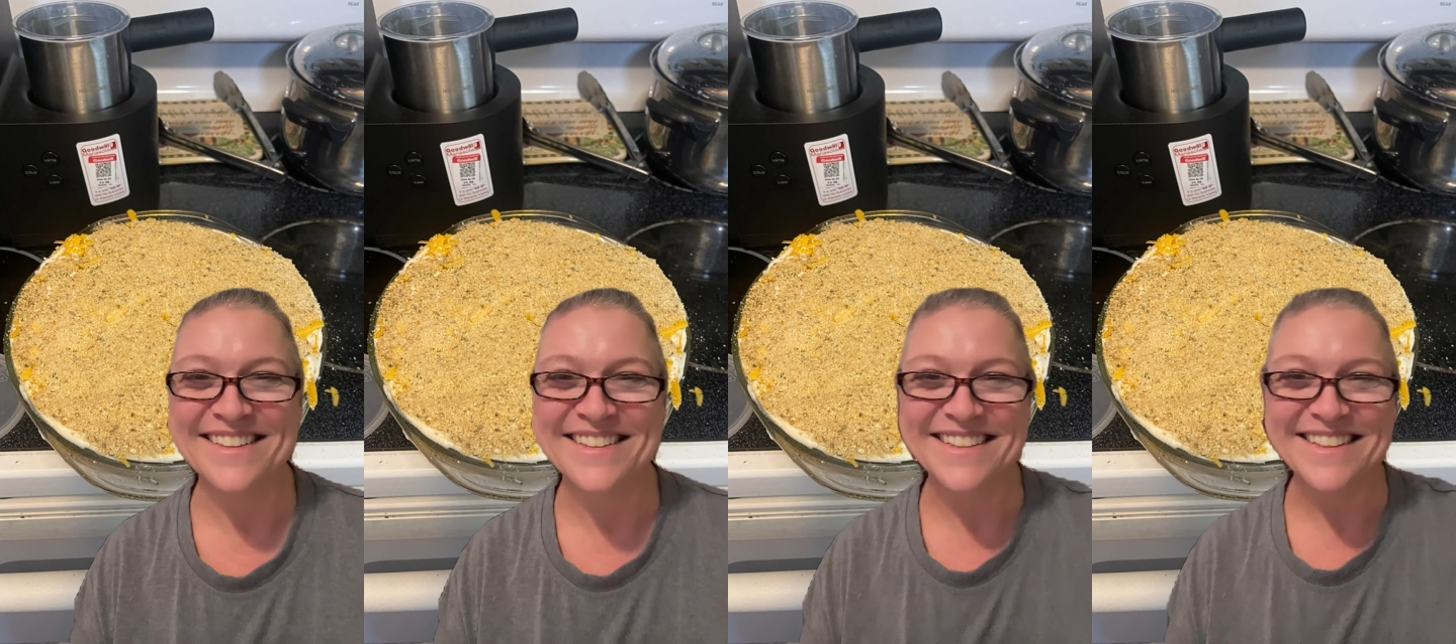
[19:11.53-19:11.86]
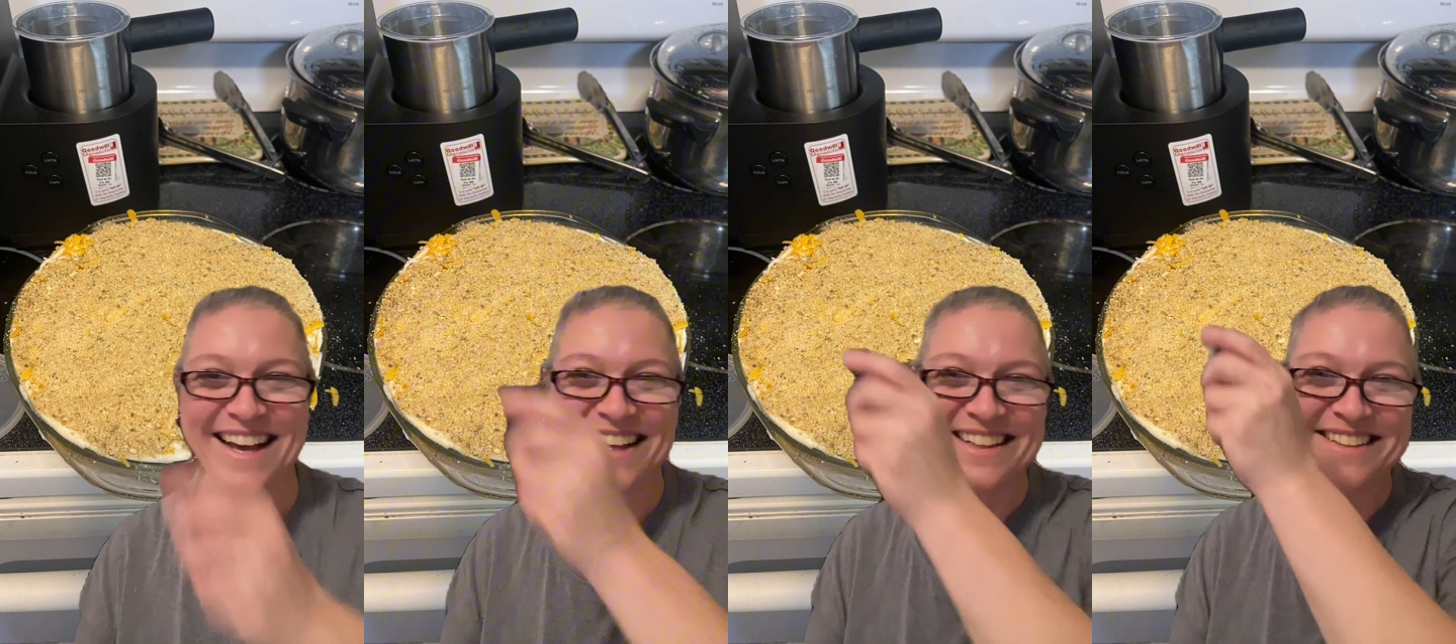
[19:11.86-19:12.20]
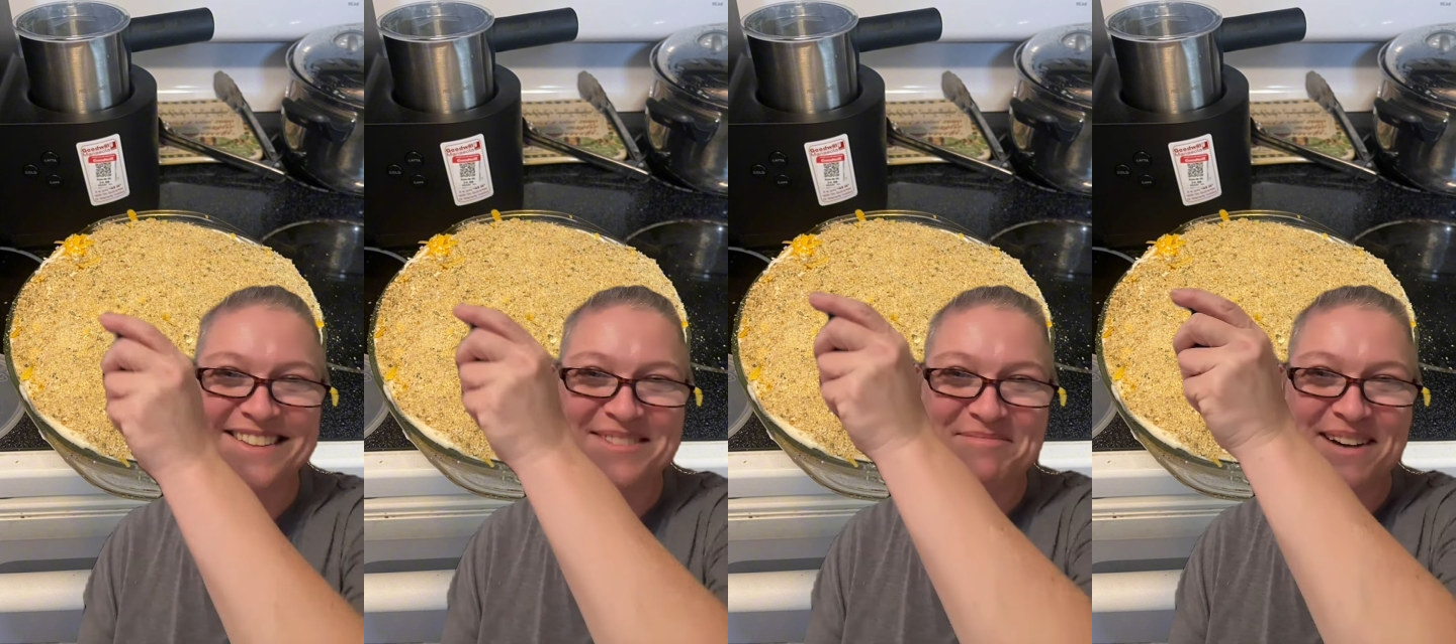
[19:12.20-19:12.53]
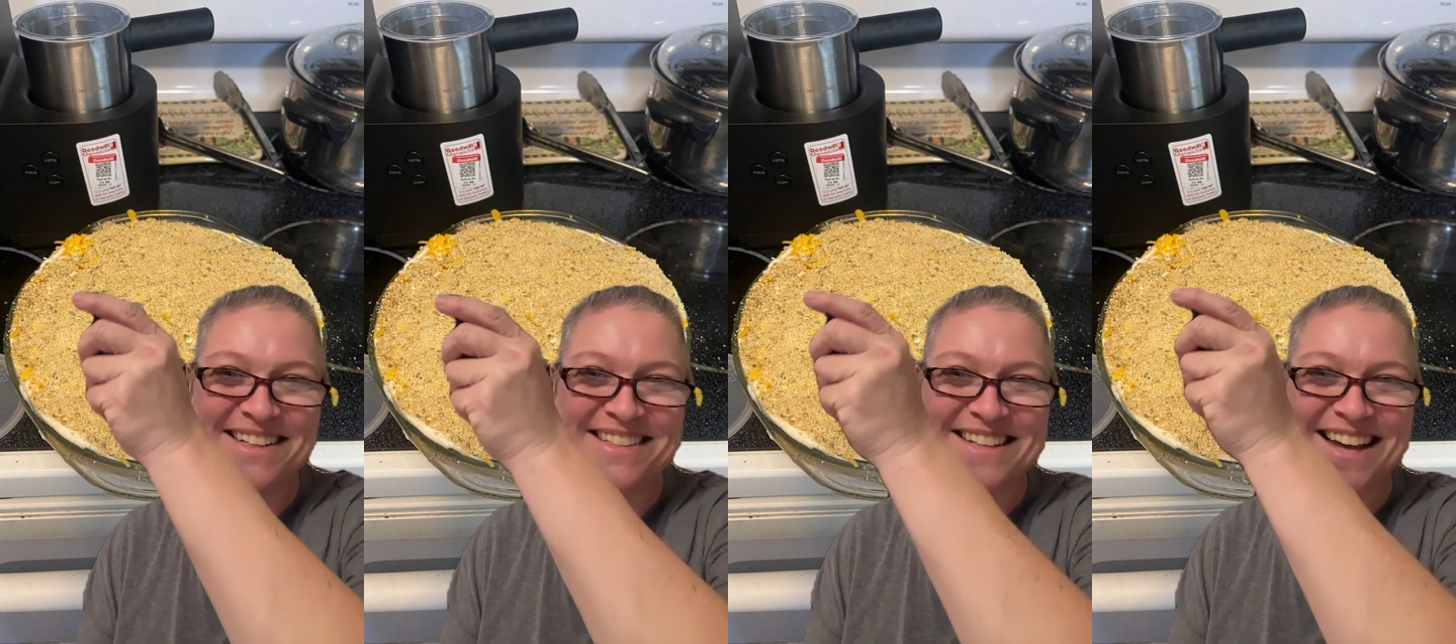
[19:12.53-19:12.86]
You see that? The little
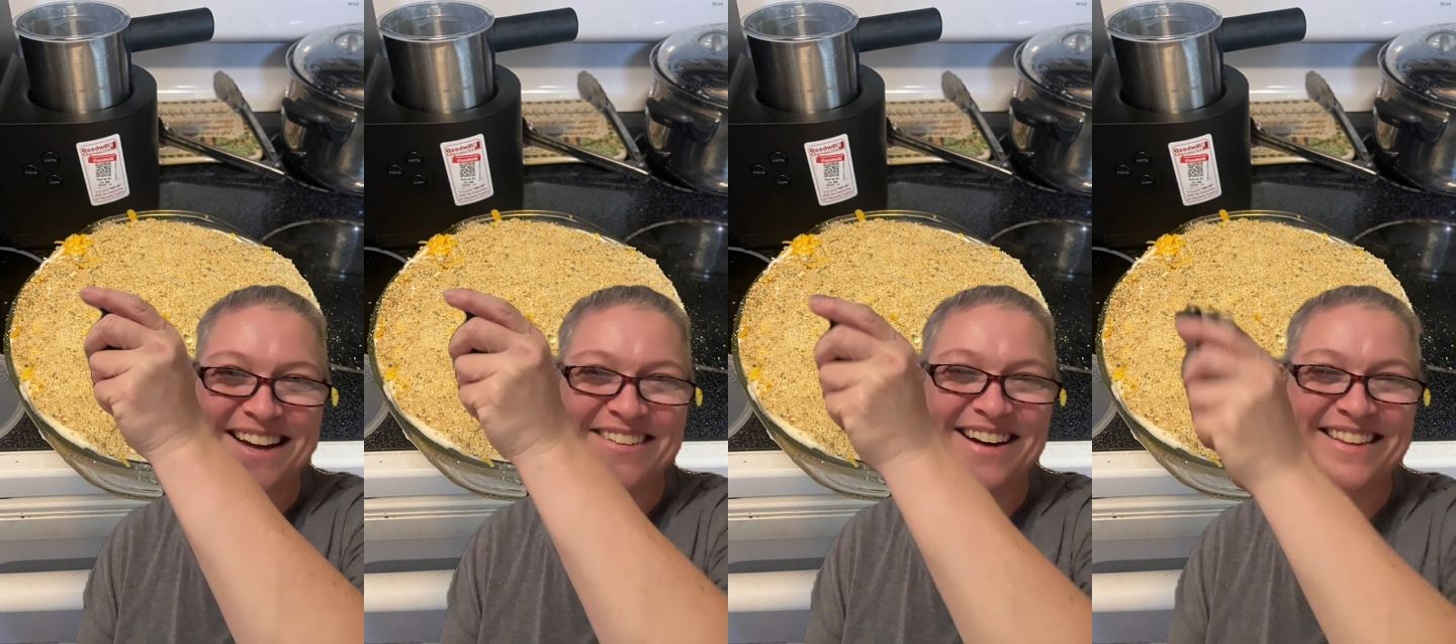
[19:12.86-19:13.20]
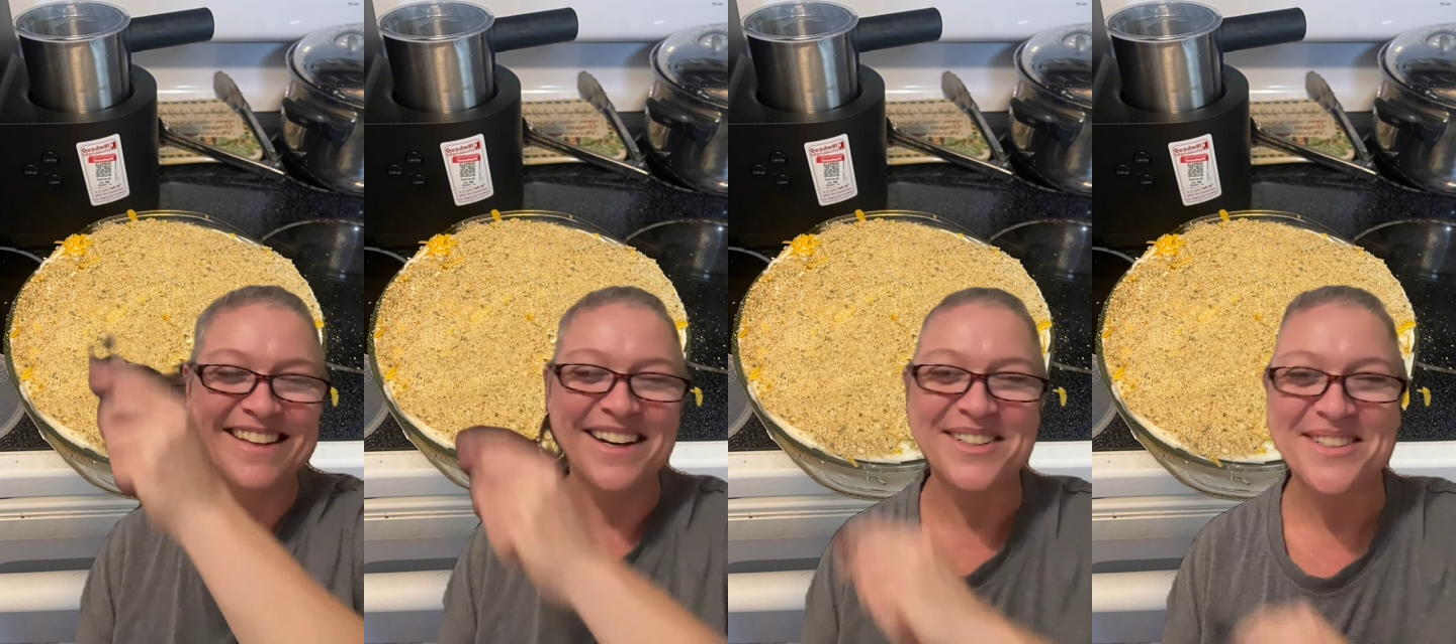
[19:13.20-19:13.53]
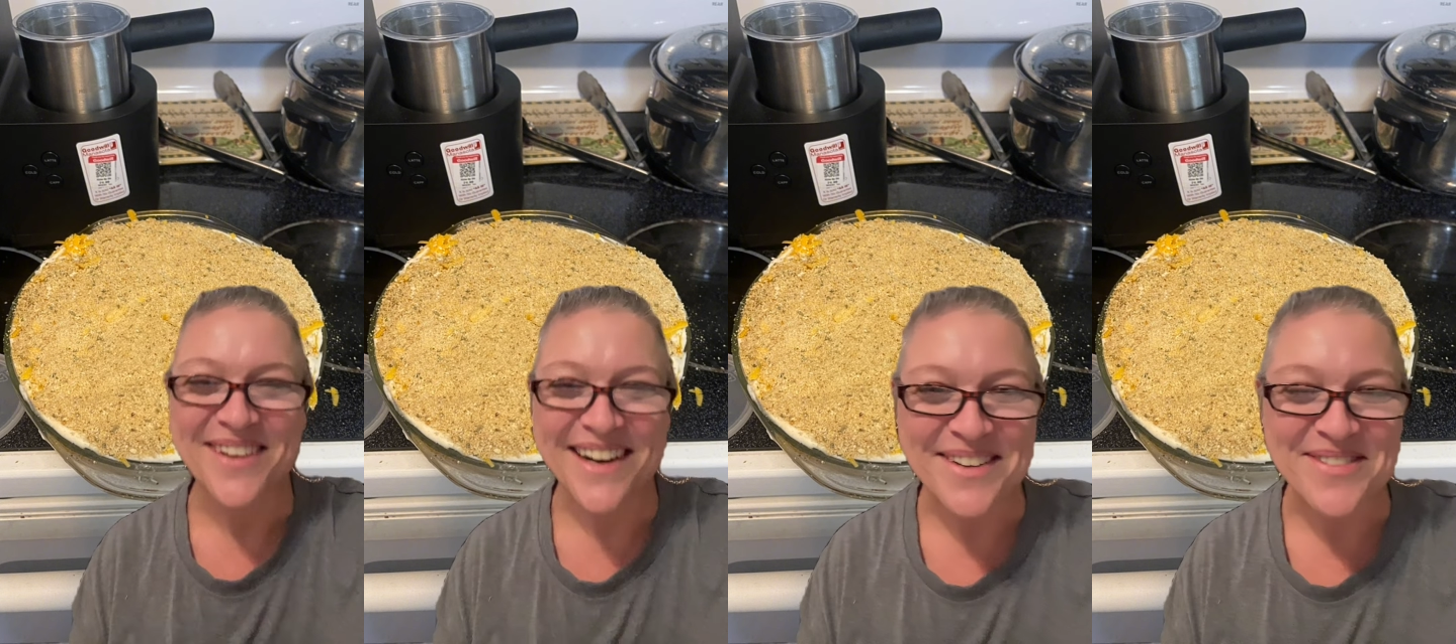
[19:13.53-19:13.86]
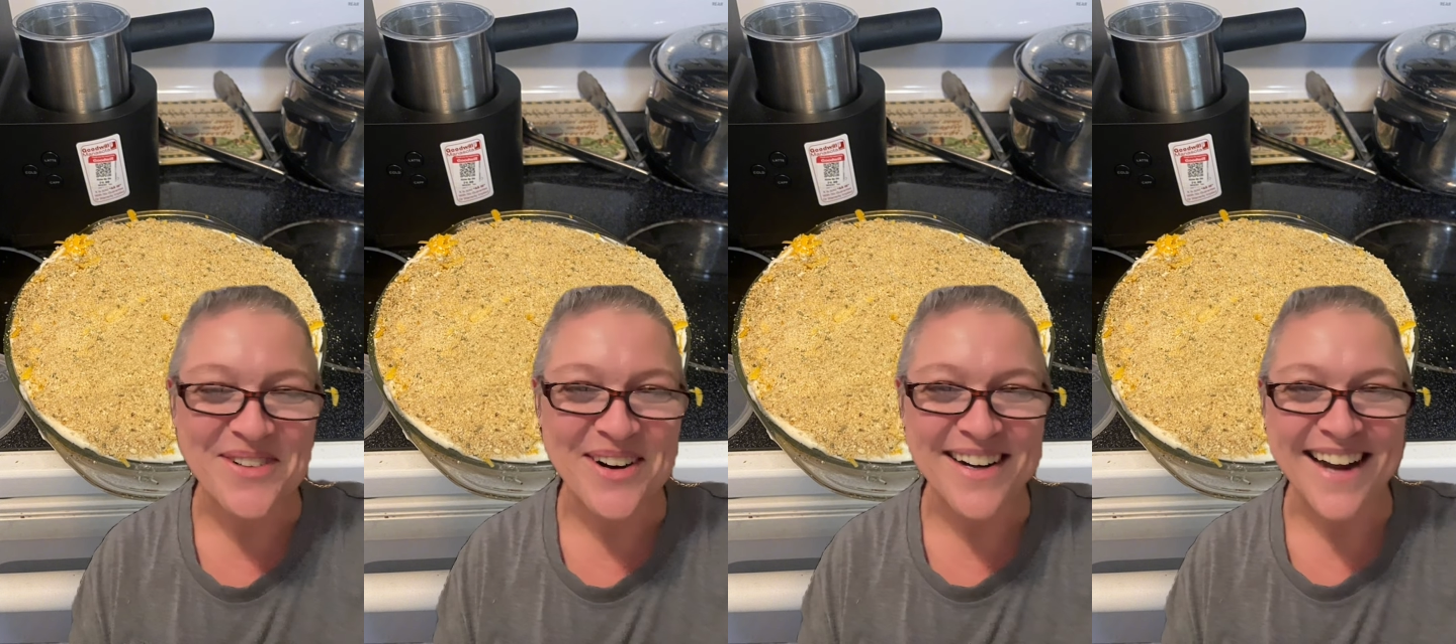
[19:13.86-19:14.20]
price tag right there,
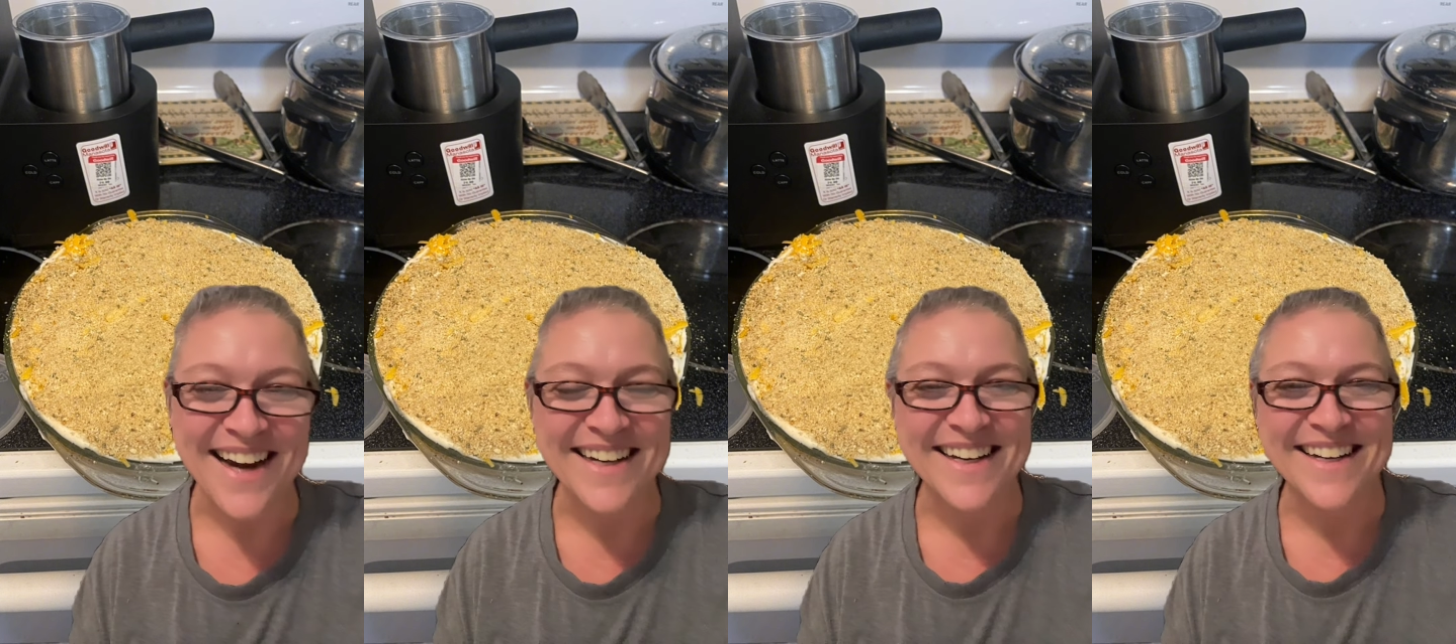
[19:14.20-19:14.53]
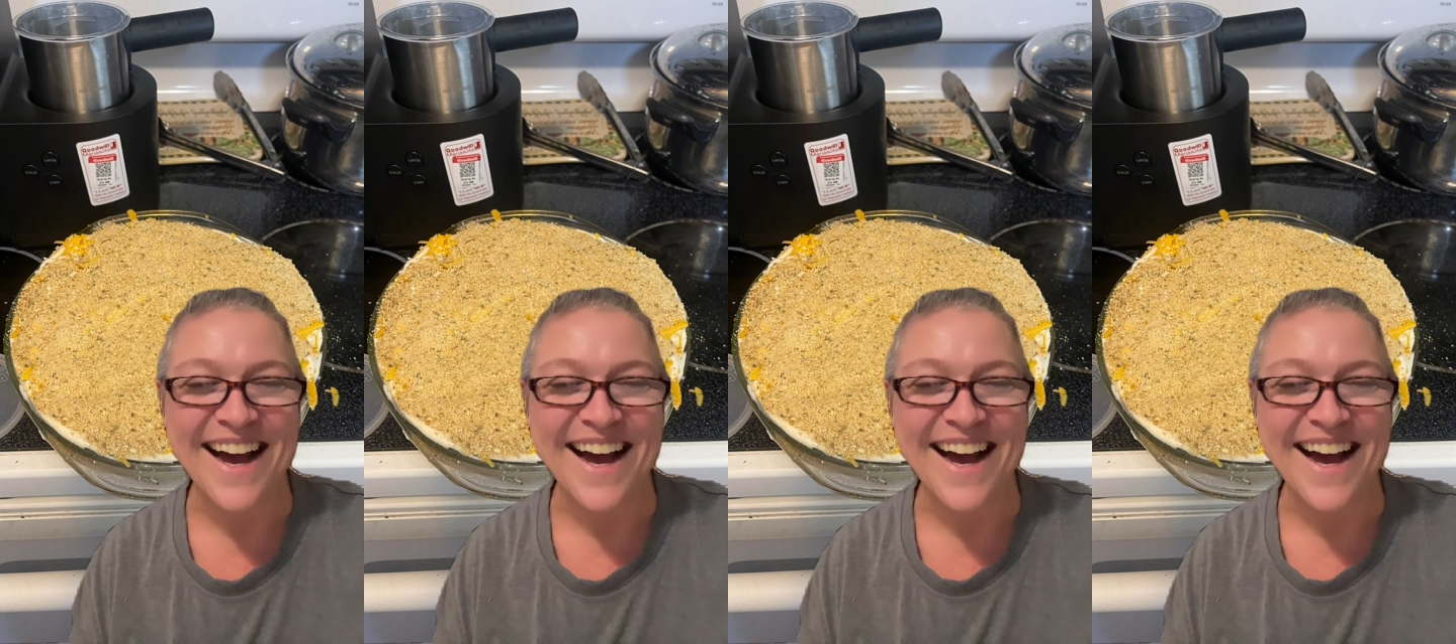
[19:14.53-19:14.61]
$24.99.